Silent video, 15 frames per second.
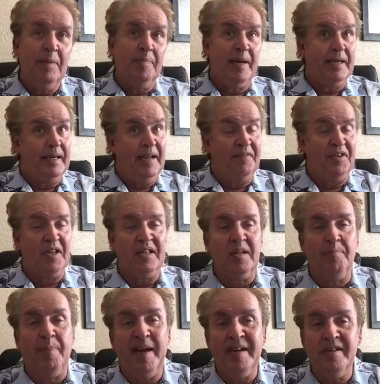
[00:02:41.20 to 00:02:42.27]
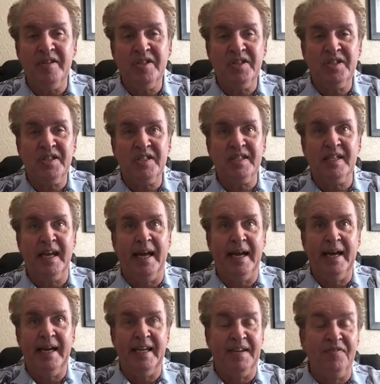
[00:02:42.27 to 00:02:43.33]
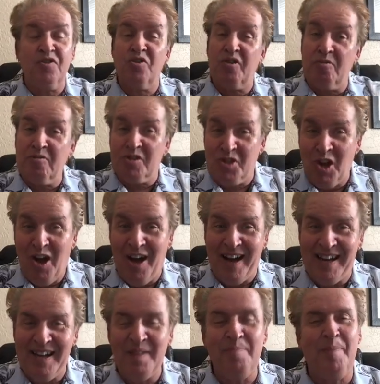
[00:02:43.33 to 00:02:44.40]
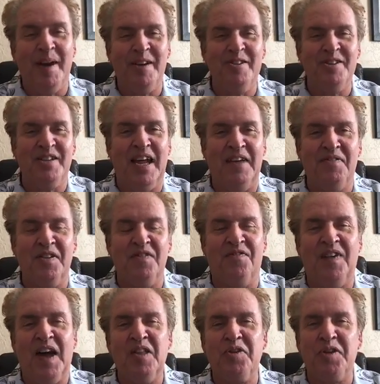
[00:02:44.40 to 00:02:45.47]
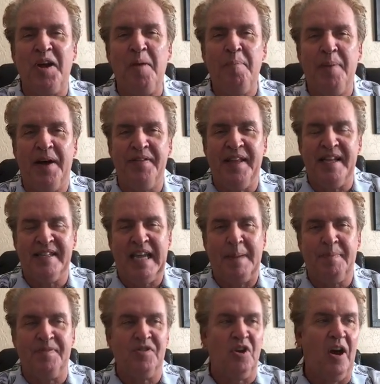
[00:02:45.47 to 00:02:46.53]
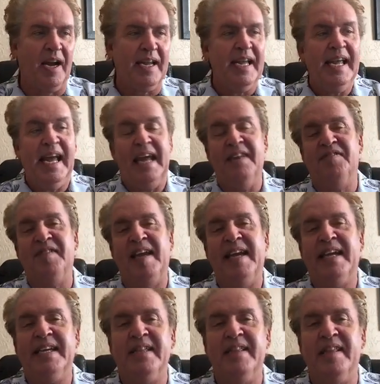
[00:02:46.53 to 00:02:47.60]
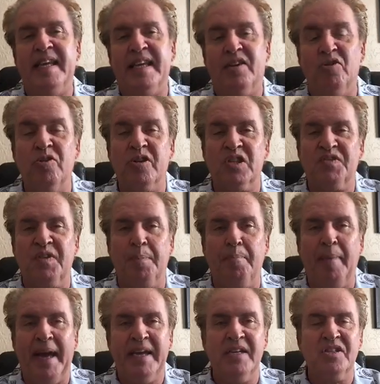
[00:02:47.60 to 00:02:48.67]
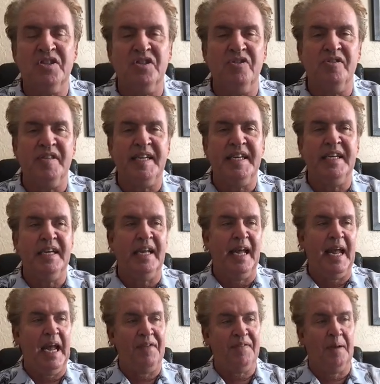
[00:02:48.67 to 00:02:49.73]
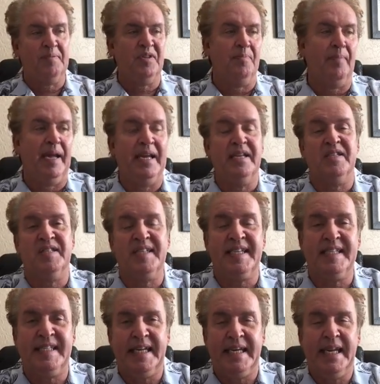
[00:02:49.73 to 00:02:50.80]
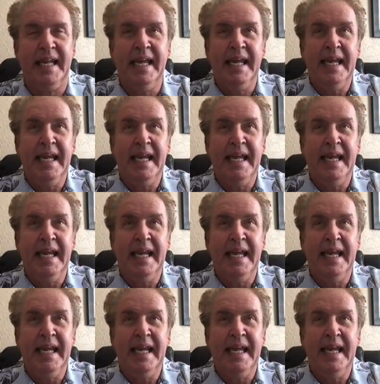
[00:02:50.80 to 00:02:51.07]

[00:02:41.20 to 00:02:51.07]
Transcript: But evidently, betters, uh, even though there was talk, betters haven't followed up on that type of talk and have taken the Cougars from minus 13 and a half up to minus 16.